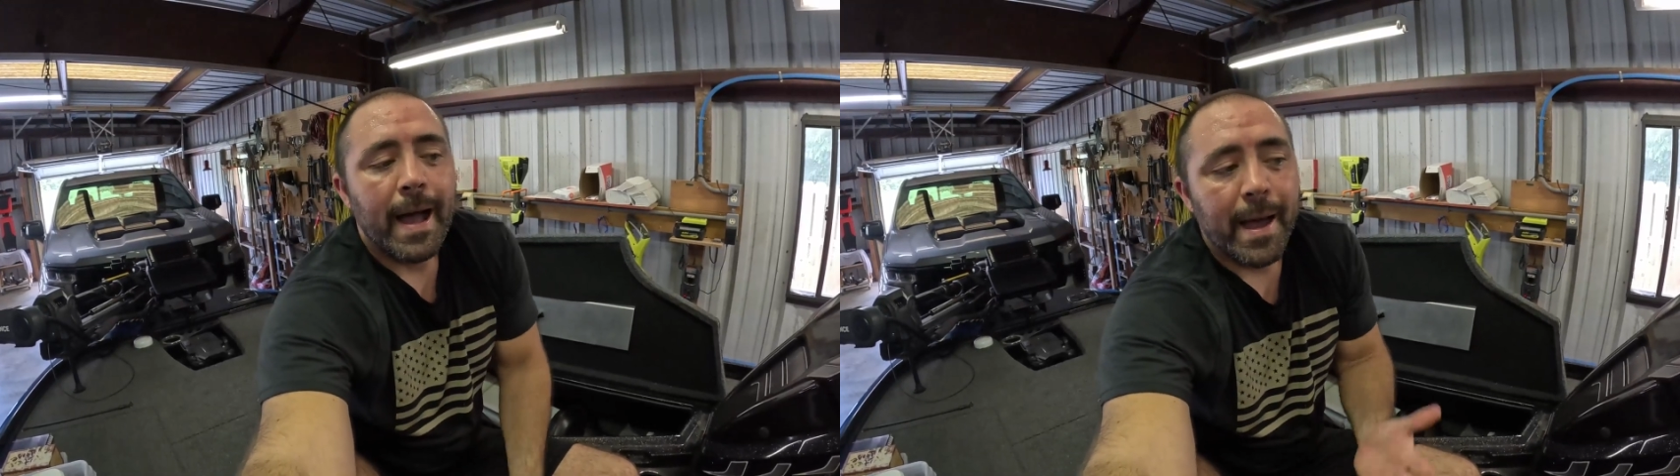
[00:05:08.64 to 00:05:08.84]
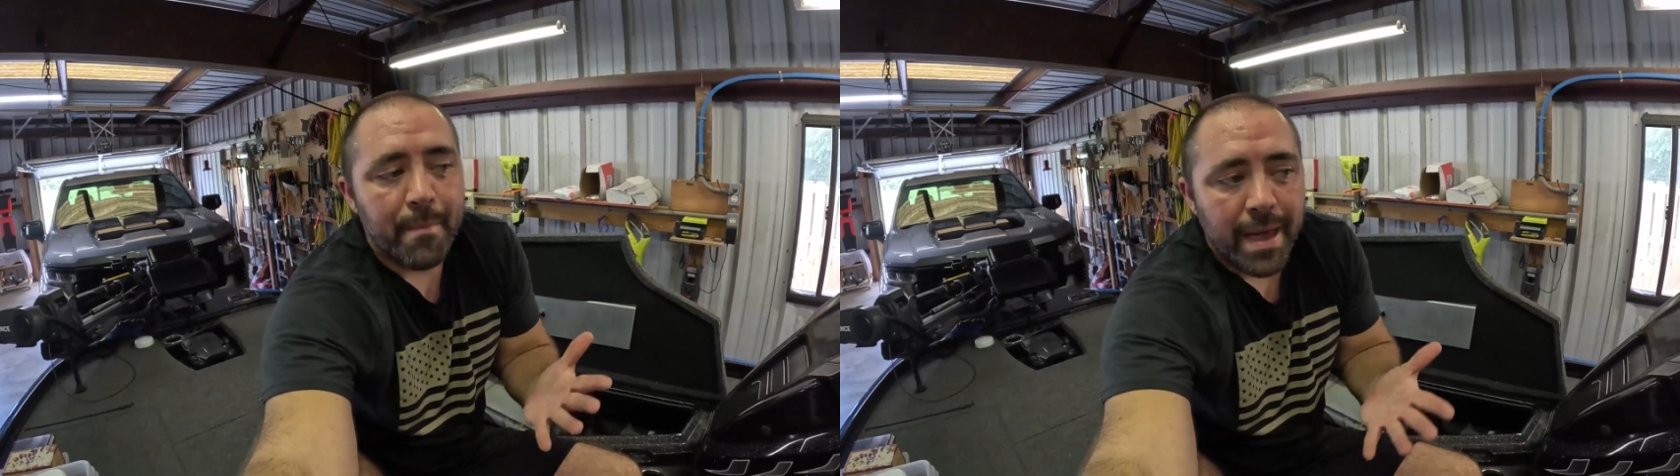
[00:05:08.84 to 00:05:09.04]

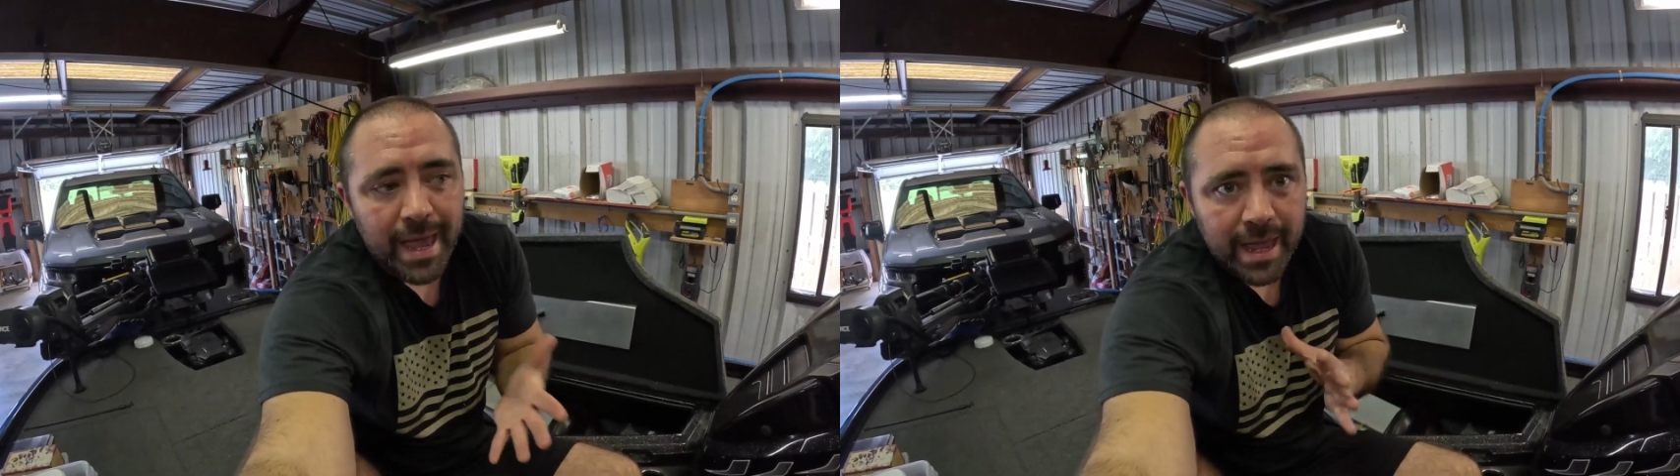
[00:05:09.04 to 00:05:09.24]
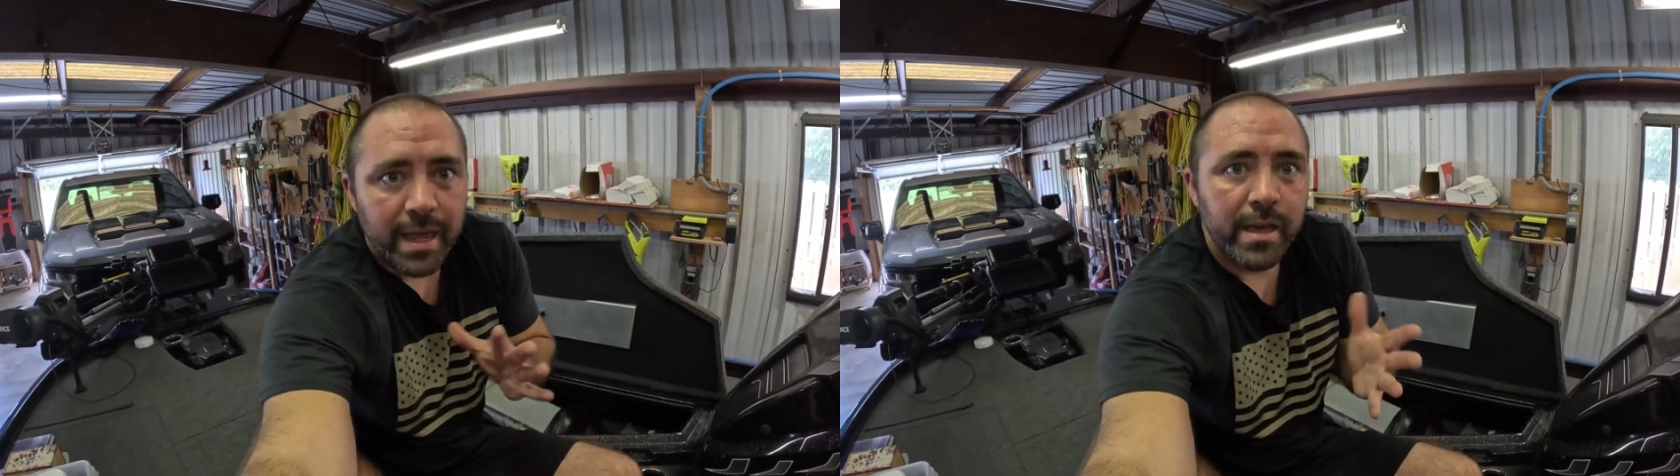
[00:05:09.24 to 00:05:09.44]
I
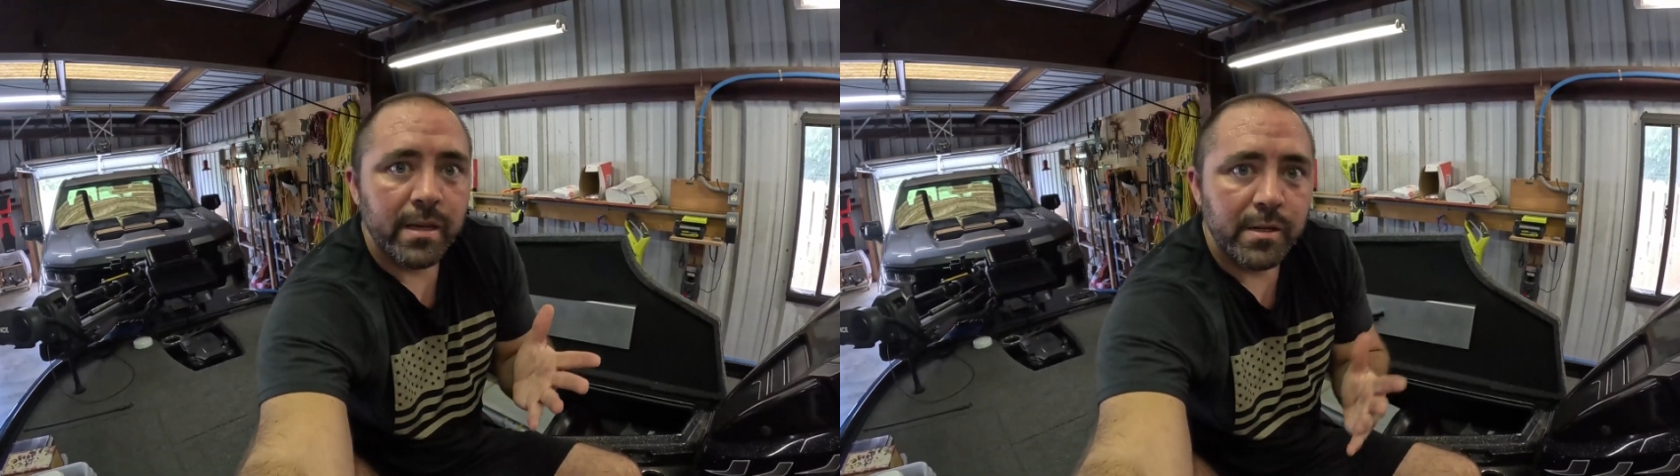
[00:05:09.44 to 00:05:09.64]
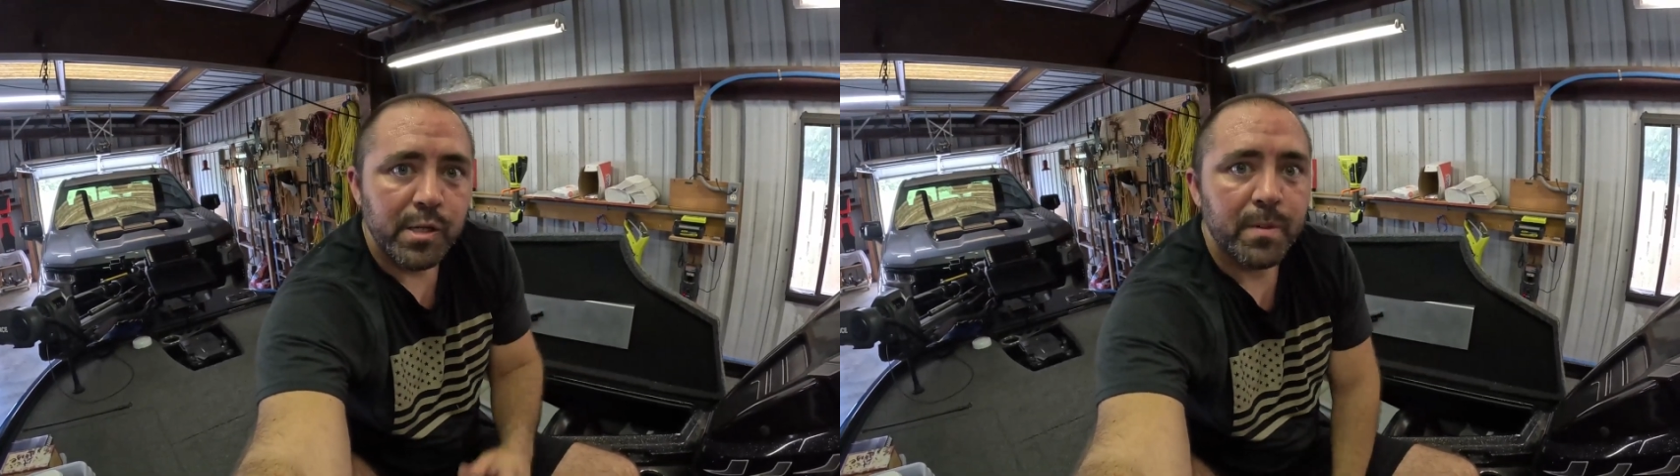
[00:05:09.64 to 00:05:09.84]
may,
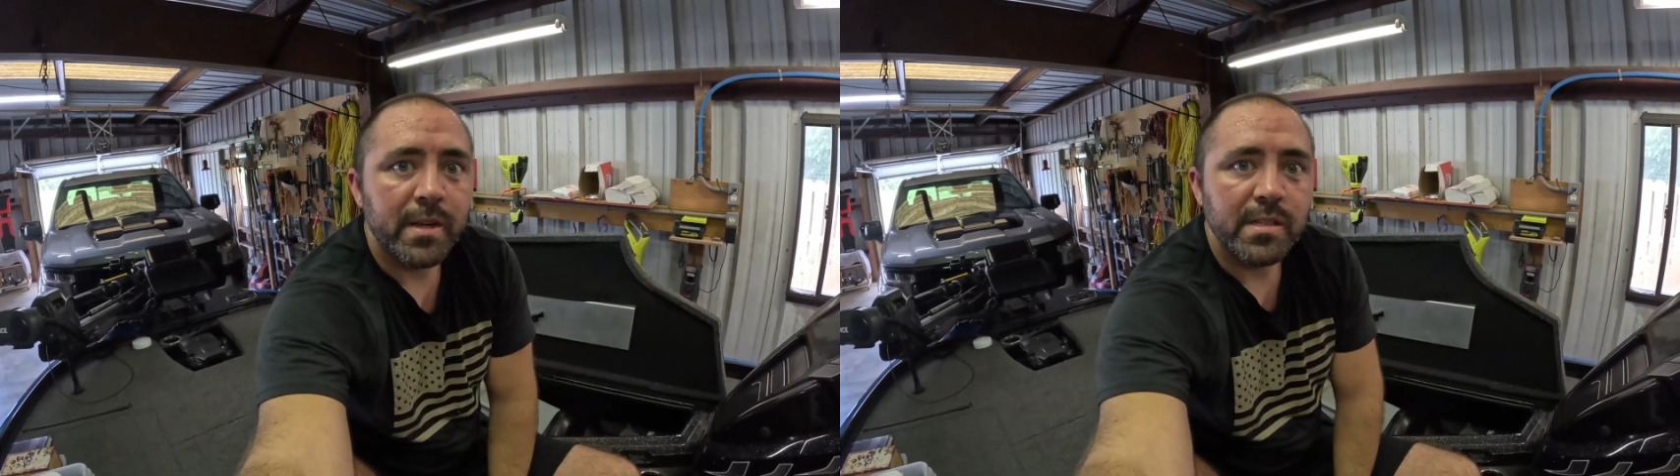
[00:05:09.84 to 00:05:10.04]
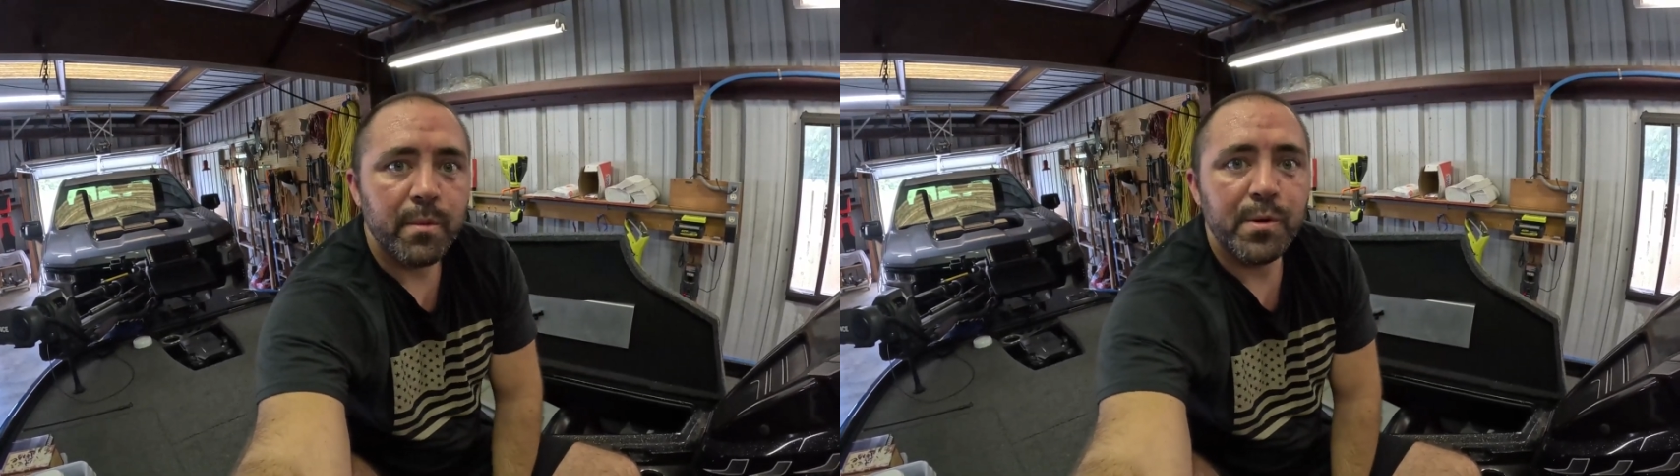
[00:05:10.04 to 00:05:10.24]
just
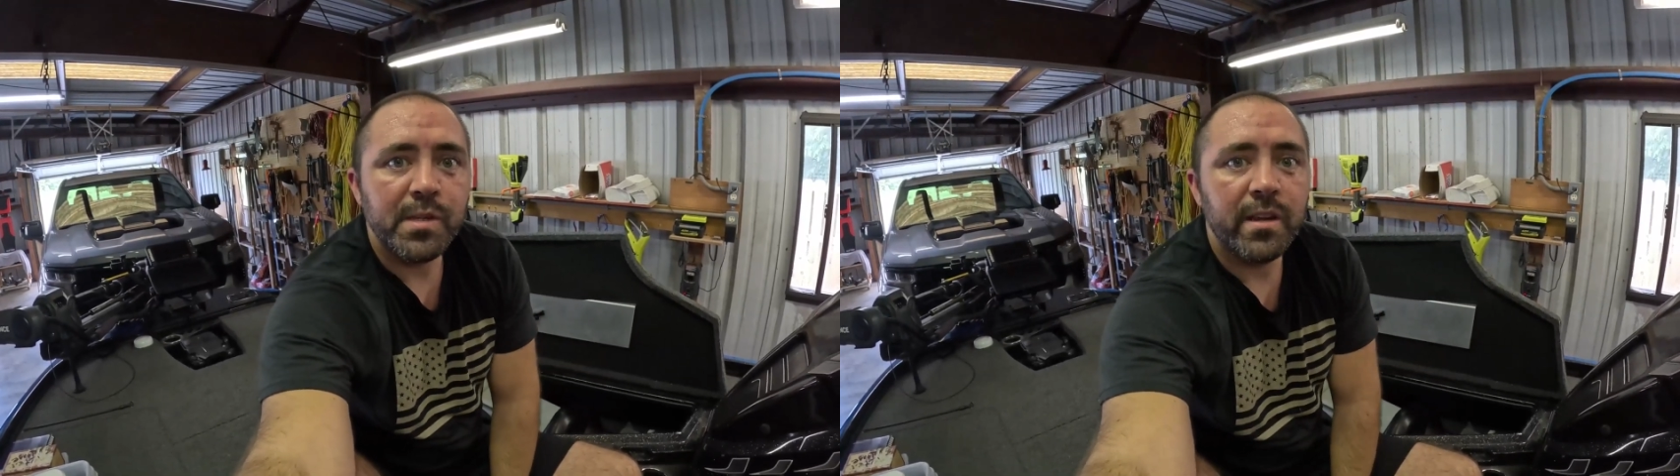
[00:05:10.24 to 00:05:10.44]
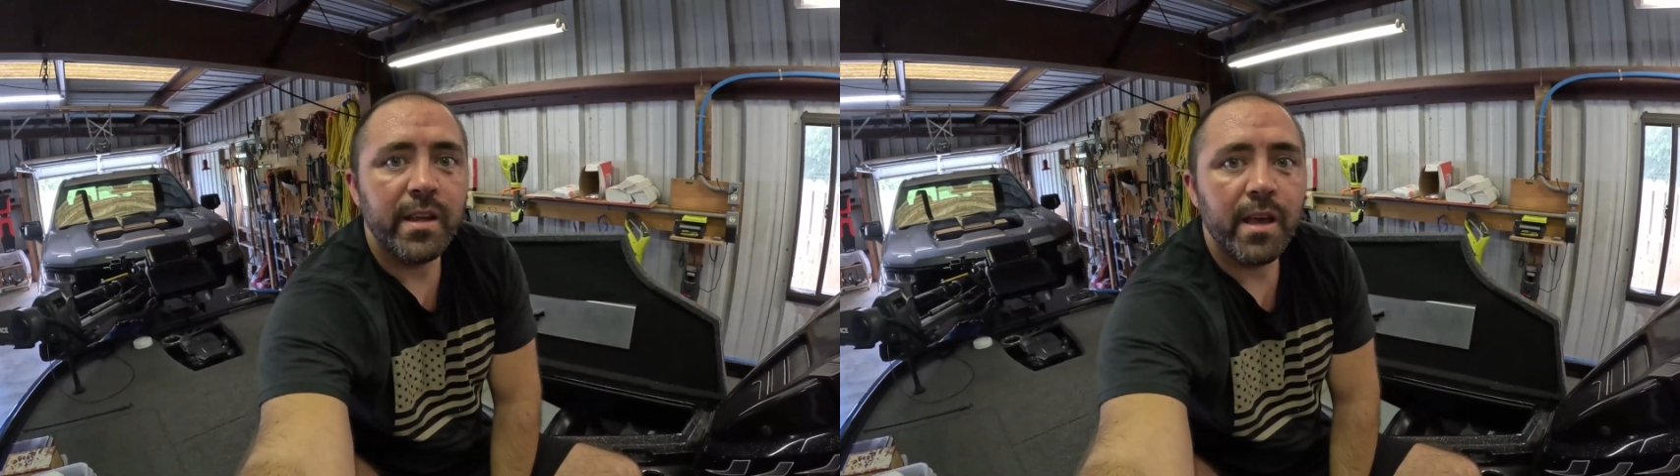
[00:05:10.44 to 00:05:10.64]
because I'm
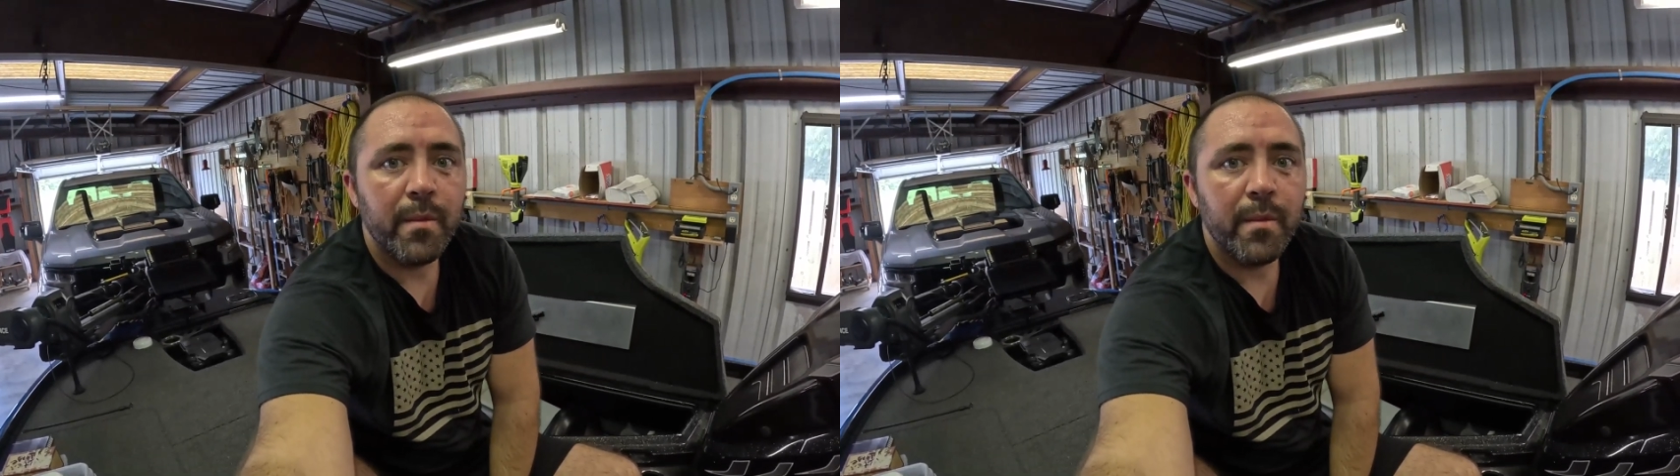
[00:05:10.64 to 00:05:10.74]
OCD,